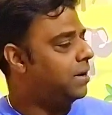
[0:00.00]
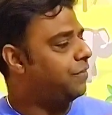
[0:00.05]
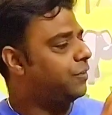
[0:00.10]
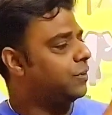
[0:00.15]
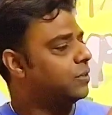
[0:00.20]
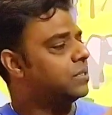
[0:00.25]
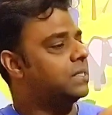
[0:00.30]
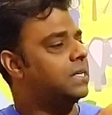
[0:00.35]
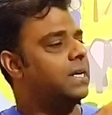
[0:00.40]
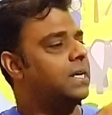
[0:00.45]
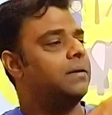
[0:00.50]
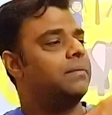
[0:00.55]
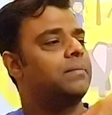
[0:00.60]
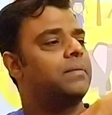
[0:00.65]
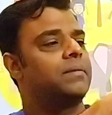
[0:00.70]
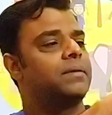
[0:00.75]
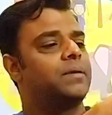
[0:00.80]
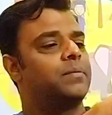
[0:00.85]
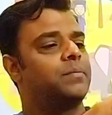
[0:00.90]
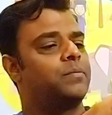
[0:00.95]
If you
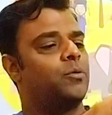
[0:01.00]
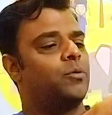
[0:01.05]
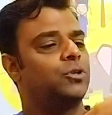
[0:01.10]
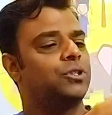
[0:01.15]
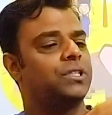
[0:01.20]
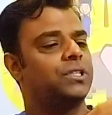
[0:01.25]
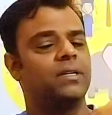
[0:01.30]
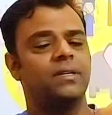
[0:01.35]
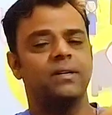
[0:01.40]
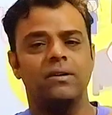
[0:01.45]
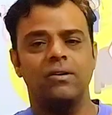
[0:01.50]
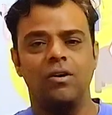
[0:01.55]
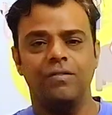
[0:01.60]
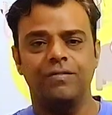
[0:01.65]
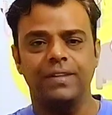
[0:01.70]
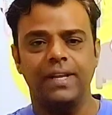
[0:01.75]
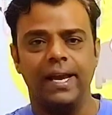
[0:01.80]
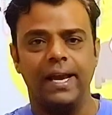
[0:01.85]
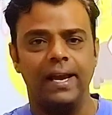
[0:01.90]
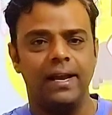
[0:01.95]
see portion
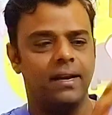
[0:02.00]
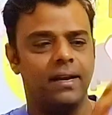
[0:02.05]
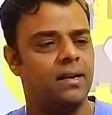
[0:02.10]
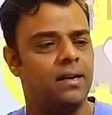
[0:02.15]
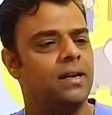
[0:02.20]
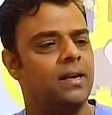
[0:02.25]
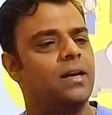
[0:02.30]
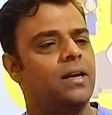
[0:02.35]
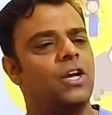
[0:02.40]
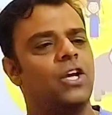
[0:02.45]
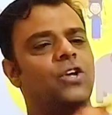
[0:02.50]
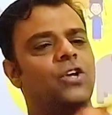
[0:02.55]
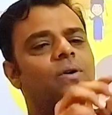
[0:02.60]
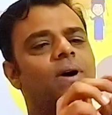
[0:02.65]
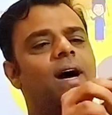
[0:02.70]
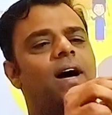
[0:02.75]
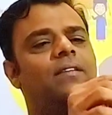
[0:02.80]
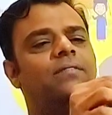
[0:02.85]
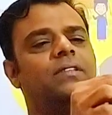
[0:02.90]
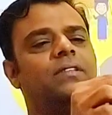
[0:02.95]
of the head, you
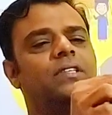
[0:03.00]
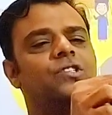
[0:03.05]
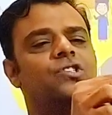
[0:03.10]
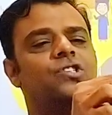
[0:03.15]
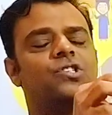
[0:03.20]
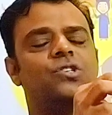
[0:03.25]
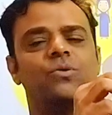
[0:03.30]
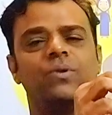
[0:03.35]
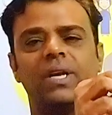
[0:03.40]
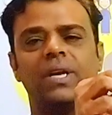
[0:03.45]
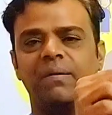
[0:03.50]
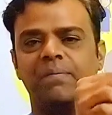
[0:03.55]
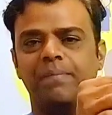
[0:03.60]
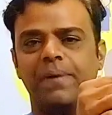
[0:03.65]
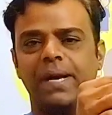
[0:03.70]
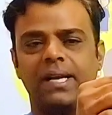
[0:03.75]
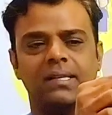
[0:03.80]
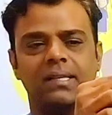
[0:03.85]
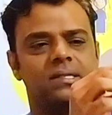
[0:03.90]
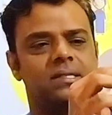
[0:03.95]
have these tuning
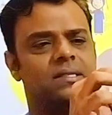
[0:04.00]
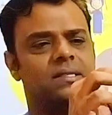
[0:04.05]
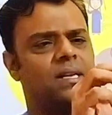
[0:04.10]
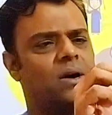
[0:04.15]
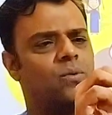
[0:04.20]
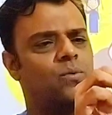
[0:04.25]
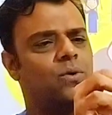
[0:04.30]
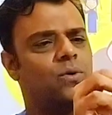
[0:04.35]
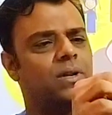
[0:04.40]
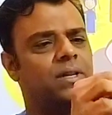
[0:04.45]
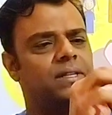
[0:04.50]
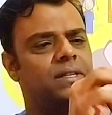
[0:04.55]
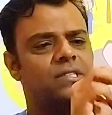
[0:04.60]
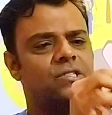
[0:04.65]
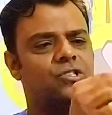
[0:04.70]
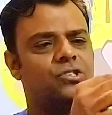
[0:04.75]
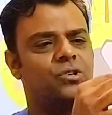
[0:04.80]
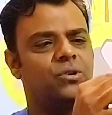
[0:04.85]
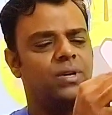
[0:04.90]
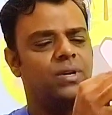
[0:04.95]
pegs. Now, what are
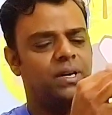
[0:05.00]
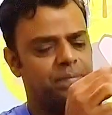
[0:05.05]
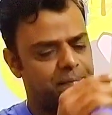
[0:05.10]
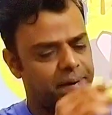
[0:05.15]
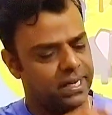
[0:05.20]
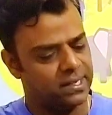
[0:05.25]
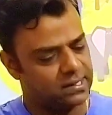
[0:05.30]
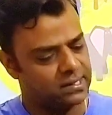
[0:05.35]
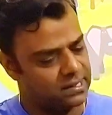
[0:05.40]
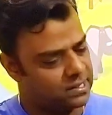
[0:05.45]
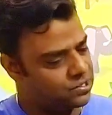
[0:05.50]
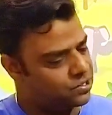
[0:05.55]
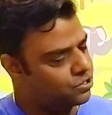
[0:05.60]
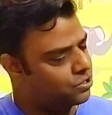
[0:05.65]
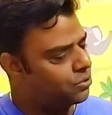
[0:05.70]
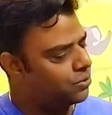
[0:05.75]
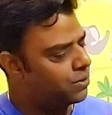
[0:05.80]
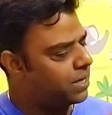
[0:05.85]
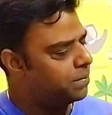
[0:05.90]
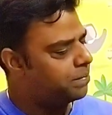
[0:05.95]
these tuning pegs? These
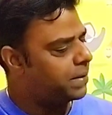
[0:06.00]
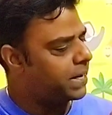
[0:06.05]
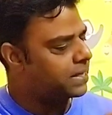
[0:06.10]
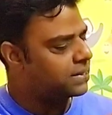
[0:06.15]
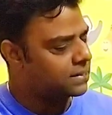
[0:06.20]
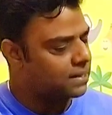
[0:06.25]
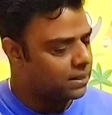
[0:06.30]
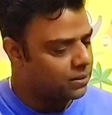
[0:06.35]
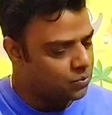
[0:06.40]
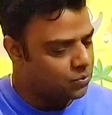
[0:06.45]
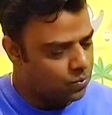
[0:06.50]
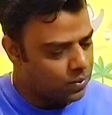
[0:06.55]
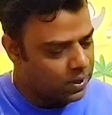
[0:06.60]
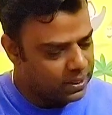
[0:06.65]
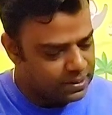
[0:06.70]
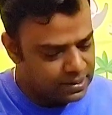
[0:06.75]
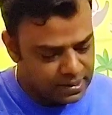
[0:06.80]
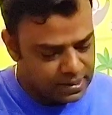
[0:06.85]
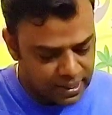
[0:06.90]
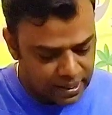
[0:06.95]
tuning pegs are the
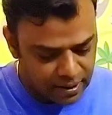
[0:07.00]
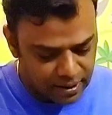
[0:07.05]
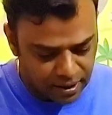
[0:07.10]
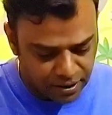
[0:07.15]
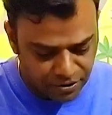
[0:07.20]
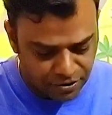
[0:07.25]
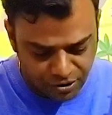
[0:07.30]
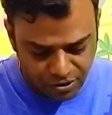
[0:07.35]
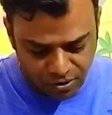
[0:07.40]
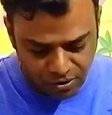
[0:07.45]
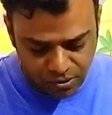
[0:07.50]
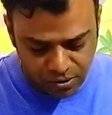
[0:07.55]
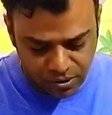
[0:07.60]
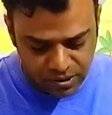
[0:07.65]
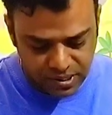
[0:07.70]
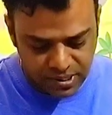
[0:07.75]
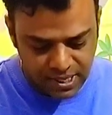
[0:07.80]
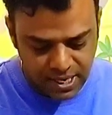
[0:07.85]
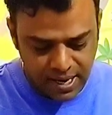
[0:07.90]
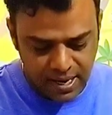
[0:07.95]
ones that
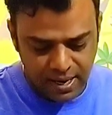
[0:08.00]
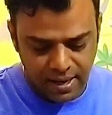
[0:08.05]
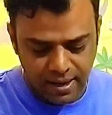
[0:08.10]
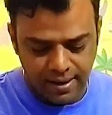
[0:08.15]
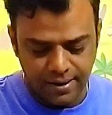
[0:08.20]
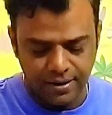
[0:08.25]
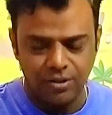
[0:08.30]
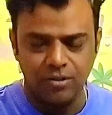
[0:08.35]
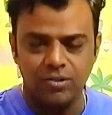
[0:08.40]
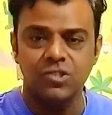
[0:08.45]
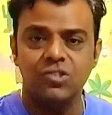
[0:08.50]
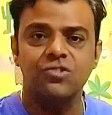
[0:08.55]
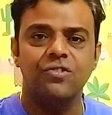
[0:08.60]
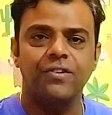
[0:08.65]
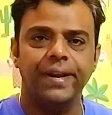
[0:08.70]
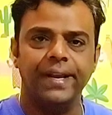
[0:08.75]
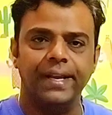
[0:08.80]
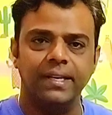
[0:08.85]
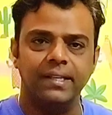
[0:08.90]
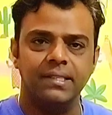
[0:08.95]
controls your
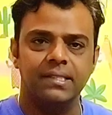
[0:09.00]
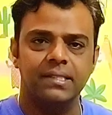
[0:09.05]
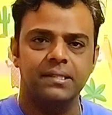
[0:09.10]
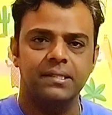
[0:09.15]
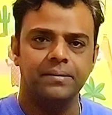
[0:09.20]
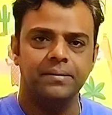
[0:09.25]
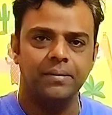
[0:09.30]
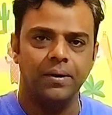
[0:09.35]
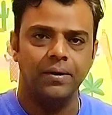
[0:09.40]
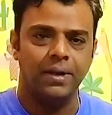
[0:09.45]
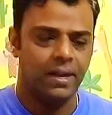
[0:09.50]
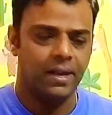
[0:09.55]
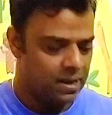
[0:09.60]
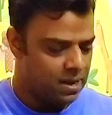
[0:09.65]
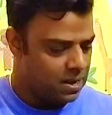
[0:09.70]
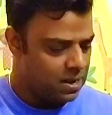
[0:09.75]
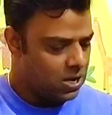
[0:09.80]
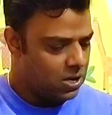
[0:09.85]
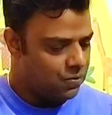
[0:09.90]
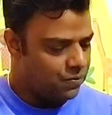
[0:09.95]
strings, okay?
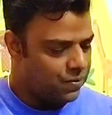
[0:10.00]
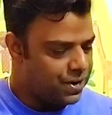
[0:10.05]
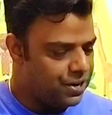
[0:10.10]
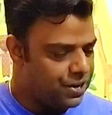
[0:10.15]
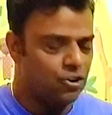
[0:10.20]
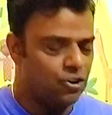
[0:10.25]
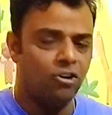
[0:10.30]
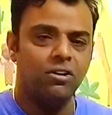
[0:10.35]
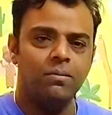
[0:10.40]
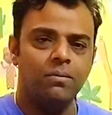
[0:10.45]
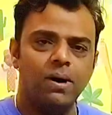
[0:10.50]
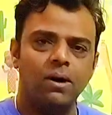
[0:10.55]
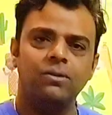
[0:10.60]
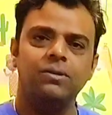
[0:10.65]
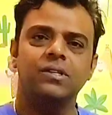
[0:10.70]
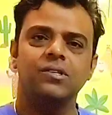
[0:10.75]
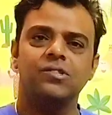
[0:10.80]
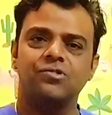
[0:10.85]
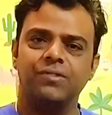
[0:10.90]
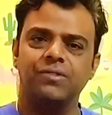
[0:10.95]
We'll talk
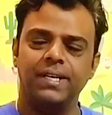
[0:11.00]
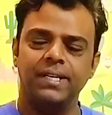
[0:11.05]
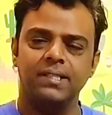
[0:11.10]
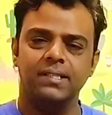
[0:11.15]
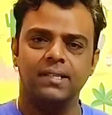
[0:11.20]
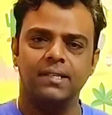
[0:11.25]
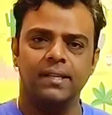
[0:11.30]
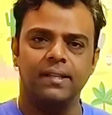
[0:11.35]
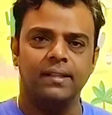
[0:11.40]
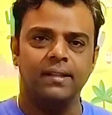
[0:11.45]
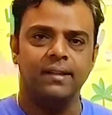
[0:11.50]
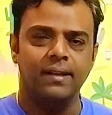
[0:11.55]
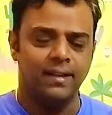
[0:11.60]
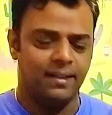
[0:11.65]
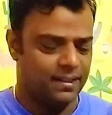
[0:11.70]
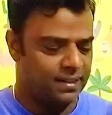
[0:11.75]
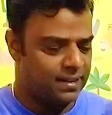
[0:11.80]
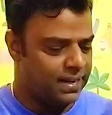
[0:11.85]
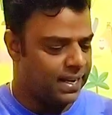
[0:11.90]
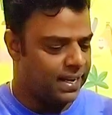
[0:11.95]
about the strings in
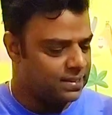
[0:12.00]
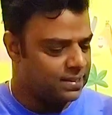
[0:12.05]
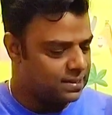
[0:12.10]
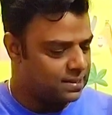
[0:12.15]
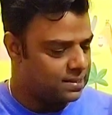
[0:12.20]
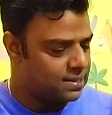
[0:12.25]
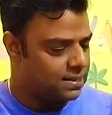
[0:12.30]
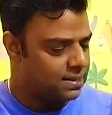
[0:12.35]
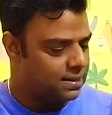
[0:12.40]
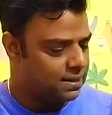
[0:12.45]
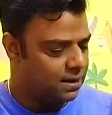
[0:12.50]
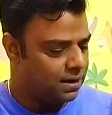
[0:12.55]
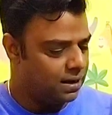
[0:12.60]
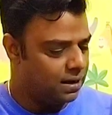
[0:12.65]
the next